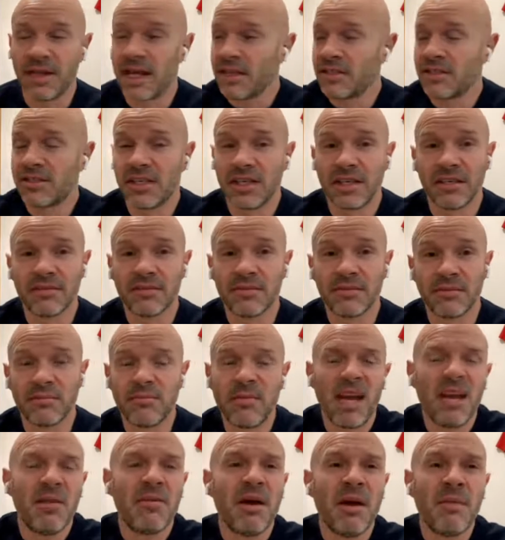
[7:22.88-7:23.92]
That's it.
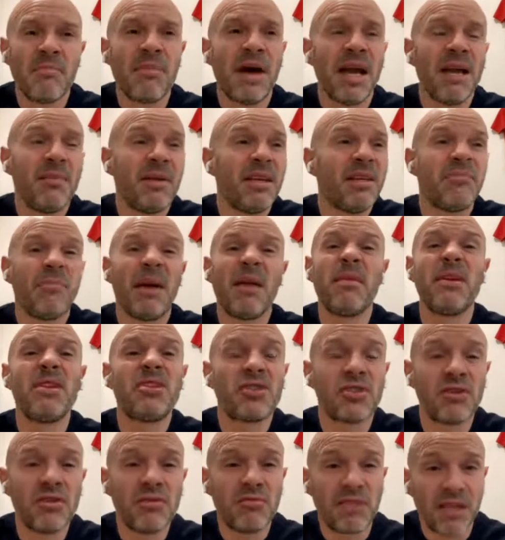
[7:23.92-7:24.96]
Maybe
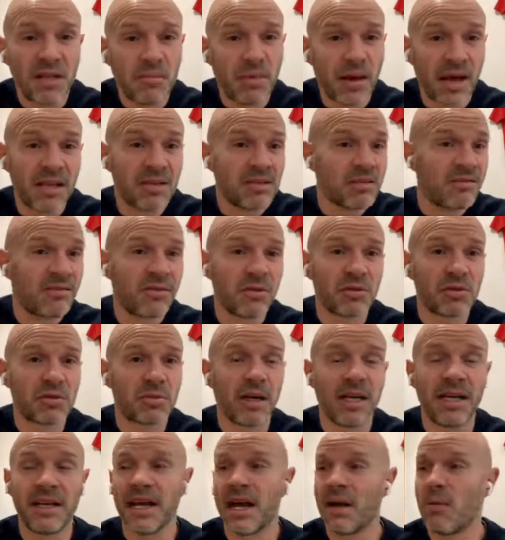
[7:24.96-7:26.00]
two replays at full
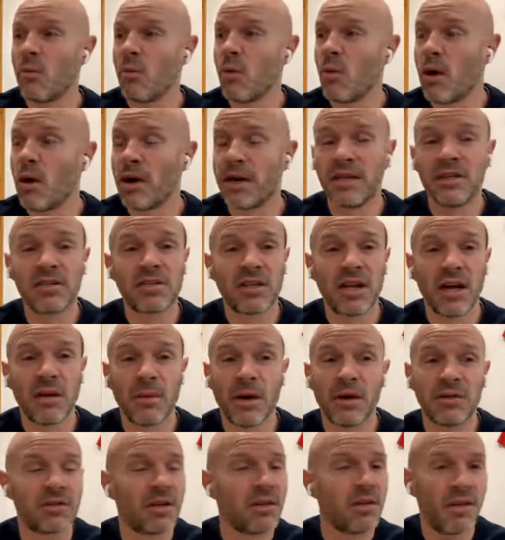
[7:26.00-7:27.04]
speed and one in slow
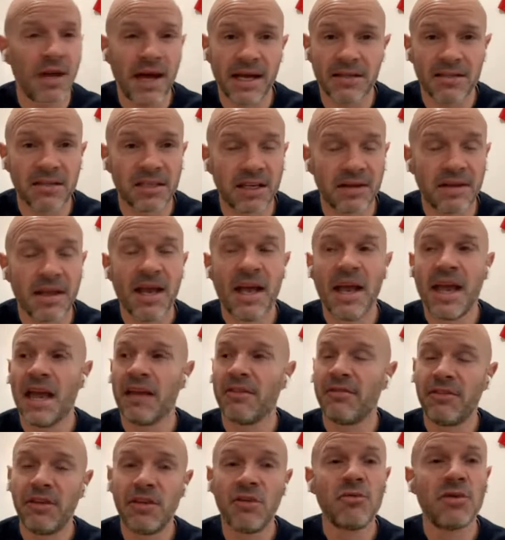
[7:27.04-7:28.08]
motion. That's it.
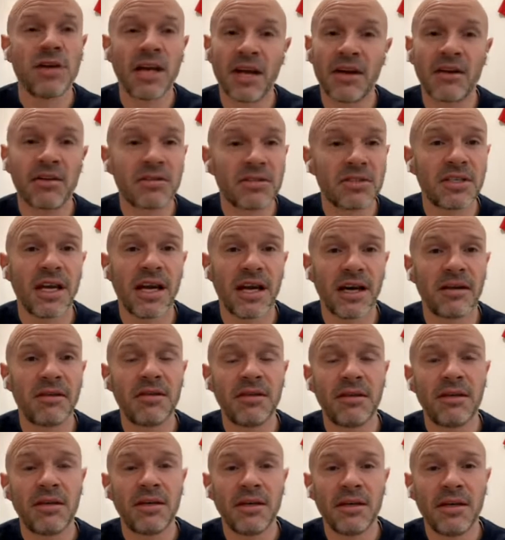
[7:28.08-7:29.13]
If you cannot
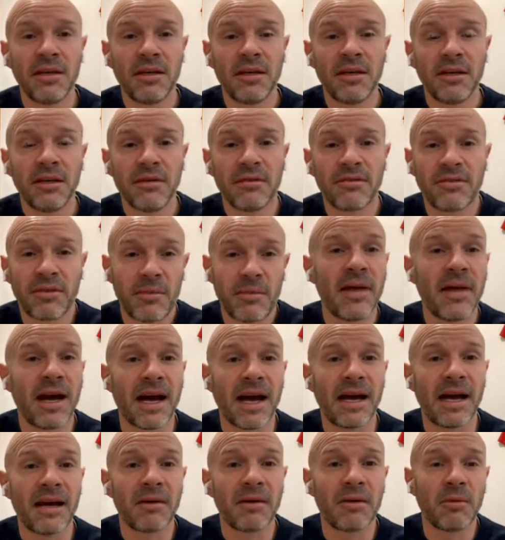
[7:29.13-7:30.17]
tell from
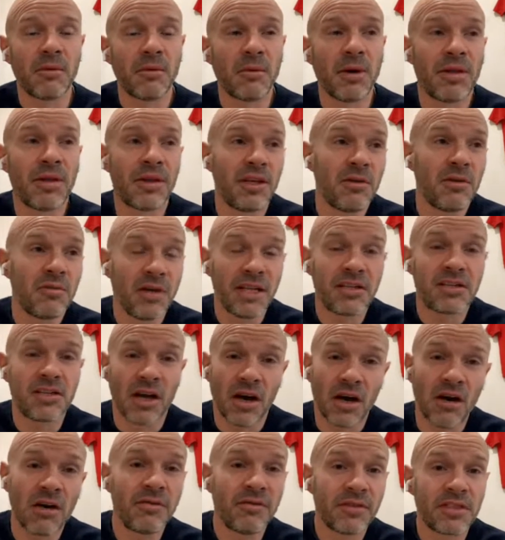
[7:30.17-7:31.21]
that whether you need
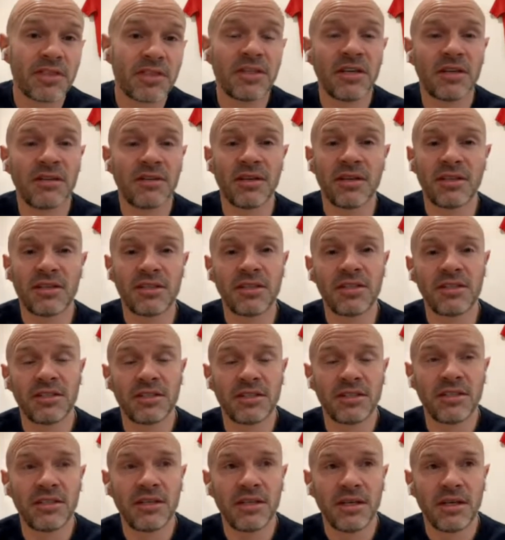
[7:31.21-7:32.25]
to overturn the
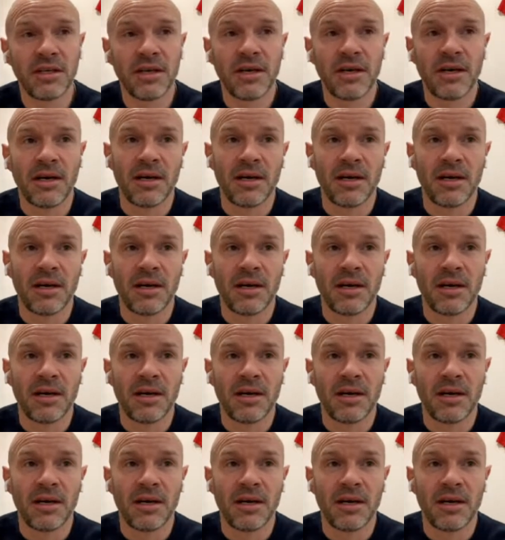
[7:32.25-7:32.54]
decision,